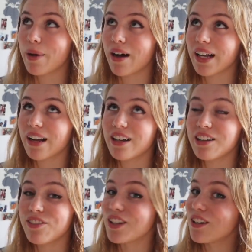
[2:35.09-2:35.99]
But I kind
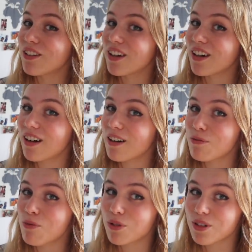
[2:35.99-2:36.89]
of knew that I
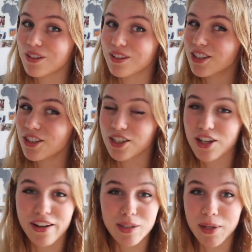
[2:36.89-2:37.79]
wasn't just
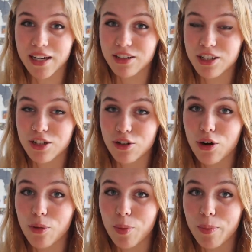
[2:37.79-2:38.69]
going to be able to
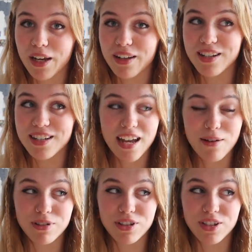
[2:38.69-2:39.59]
stop, because it
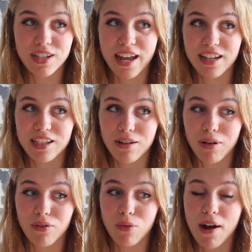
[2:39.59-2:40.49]
was just getting so
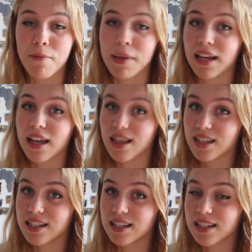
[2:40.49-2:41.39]
overwhelming. In
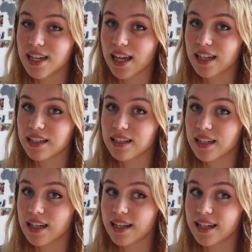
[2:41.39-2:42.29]
the days
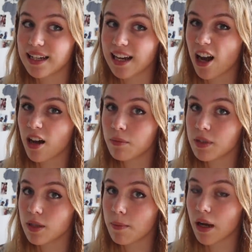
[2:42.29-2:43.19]
leading up
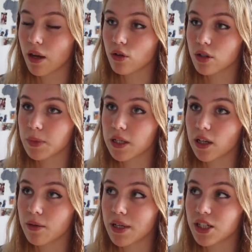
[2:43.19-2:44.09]
to my hospital
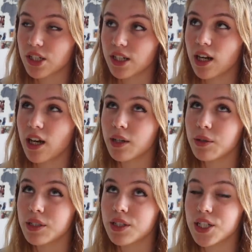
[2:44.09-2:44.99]
admission, I
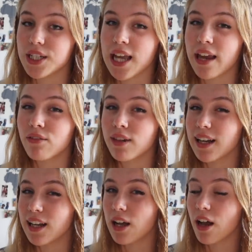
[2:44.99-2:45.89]
was just getting
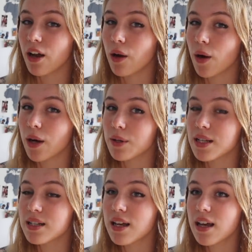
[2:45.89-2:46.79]
really low. I
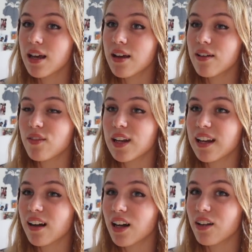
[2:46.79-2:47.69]
was
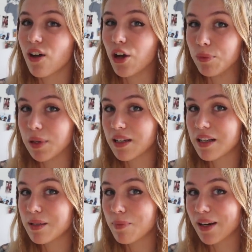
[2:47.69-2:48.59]
feeling kind of
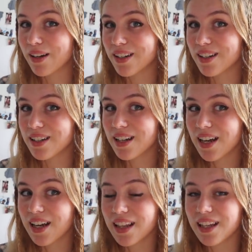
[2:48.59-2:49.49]
hopeless, because
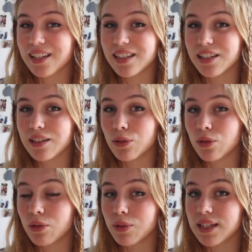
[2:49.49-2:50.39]
the eating
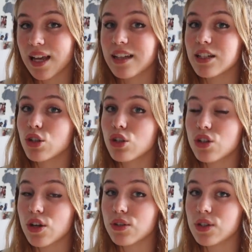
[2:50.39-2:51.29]
disorder was getting
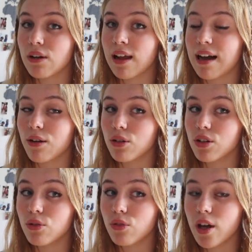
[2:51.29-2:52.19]
so loud,
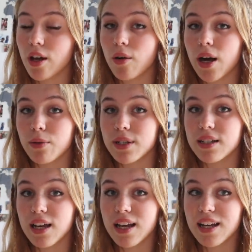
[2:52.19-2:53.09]
and although I was
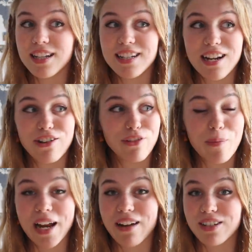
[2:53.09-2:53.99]
still from
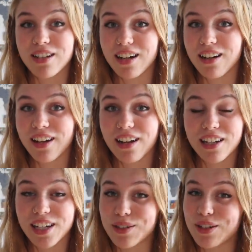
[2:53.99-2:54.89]
the outside looking
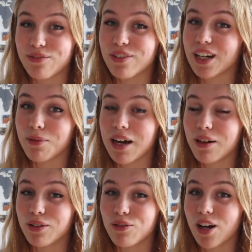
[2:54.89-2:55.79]
like I was doing really
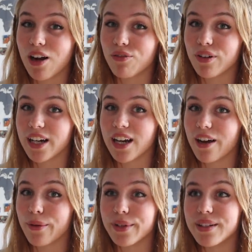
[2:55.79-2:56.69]
well with recovery,
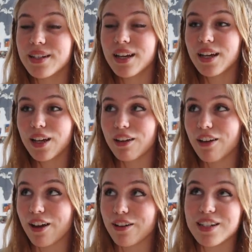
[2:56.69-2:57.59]
I was, you
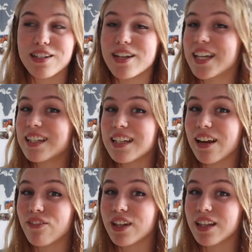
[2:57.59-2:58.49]
know, still eating
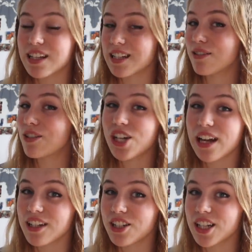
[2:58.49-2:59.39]
everything, still
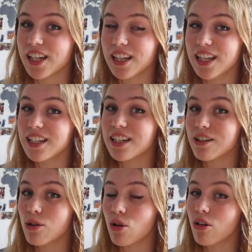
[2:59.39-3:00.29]
challenging the eating
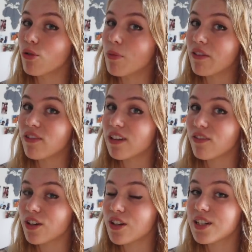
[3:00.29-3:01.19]
disorder and all my fear
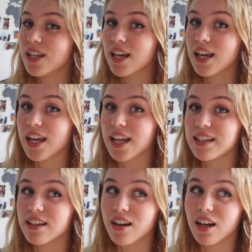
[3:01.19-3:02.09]
foods,
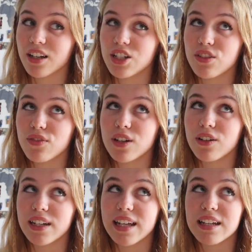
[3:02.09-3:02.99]
inside I could just feel
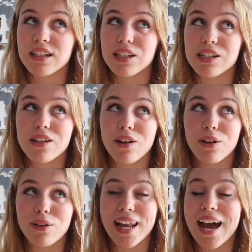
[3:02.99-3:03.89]
it getting
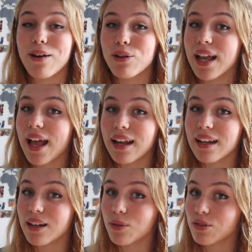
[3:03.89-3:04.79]
so loud again,
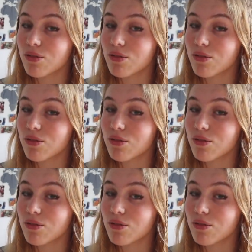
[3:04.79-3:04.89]
and it was